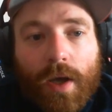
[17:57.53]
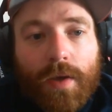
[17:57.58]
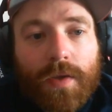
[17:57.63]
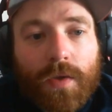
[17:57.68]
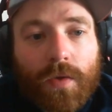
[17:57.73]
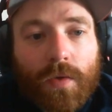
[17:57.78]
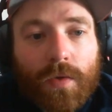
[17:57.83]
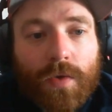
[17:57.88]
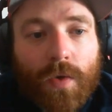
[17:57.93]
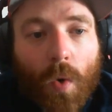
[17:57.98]

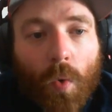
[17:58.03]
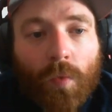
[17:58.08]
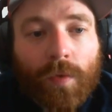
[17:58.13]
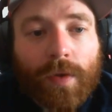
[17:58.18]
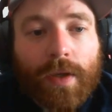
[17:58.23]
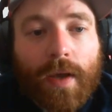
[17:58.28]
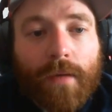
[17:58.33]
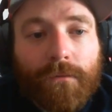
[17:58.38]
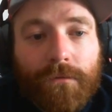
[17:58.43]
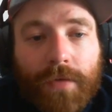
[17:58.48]
So there's
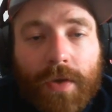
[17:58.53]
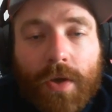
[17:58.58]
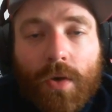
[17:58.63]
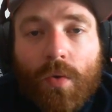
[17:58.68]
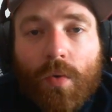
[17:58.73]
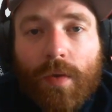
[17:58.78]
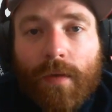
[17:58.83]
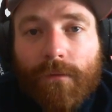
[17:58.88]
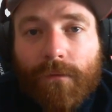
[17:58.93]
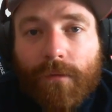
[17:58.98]
only a
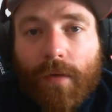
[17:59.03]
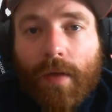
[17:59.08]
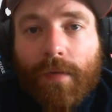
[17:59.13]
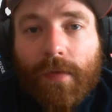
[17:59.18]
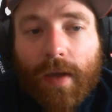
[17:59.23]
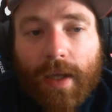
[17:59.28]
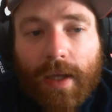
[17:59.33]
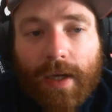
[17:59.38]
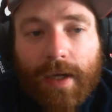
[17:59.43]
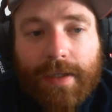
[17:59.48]
few in the front
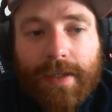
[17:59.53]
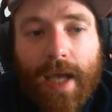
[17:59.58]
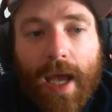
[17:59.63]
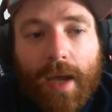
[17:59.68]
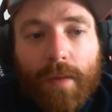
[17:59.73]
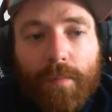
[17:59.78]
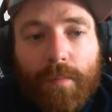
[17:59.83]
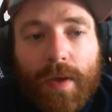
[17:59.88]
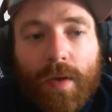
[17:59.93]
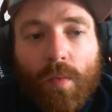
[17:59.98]
that can
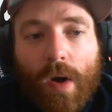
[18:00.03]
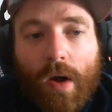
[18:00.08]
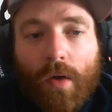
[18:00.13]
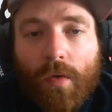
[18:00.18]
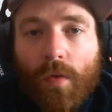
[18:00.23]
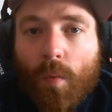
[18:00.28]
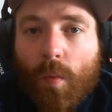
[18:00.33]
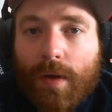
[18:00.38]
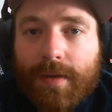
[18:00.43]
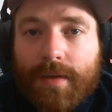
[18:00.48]
attack. Meanwhile,
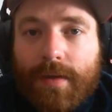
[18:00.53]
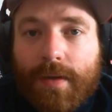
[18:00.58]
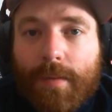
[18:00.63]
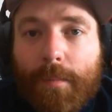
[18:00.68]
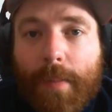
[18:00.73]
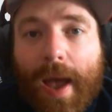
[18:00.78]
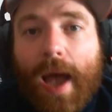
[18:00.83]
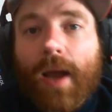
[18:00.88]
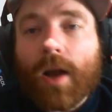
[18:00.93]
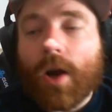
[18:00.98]
the ones in the
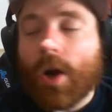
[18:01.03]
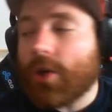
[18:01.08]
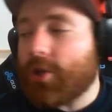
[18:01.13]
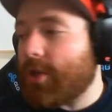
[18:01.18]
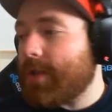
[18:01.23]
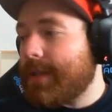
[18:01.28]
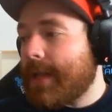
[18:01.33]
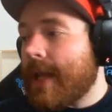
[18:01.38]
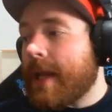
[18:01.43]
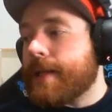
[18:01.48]
back are
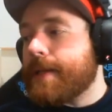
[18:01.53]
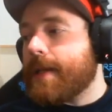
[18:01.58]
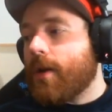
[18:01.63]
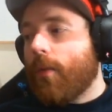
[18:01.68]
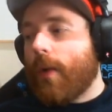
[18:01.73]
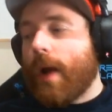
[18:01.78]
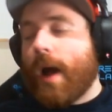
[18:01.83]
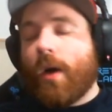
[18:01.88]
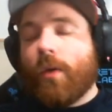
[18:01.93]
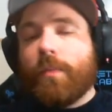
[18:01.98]
just dancing
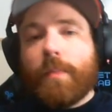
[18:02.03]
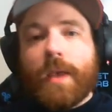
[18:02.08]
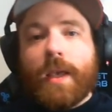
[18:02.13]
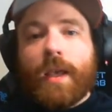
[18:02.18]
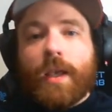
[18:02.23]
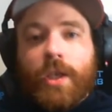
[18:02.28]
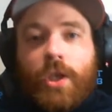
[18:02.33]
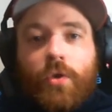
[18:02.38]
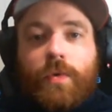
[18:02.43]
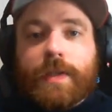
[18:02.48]
around
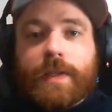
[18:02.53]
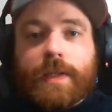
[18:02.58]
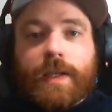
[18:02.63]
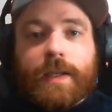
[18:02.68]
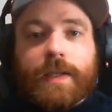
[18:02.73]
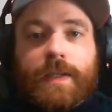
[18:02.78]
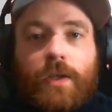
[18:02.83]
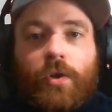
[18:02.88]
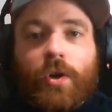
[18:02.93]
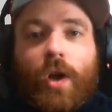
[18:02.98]
being
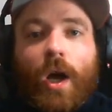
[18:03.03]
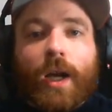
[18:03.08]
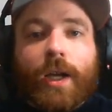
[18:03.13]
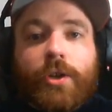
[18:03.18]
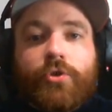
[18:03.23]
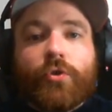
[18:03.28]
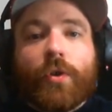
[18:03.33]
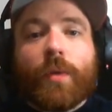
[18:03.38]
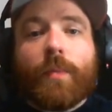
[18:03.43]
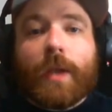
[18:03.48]
useless. They're not
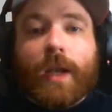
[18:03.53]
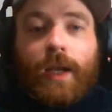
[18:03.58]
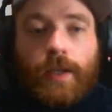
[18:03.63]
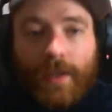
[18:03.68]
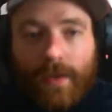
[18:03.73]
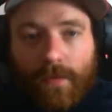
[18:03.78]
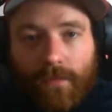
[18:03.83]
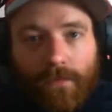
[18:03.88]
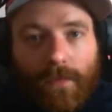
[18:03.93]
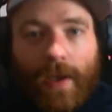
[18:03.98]
contributing
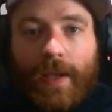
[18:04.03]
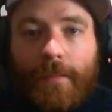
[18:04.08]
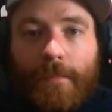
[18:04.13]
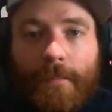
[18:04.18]
to the fight.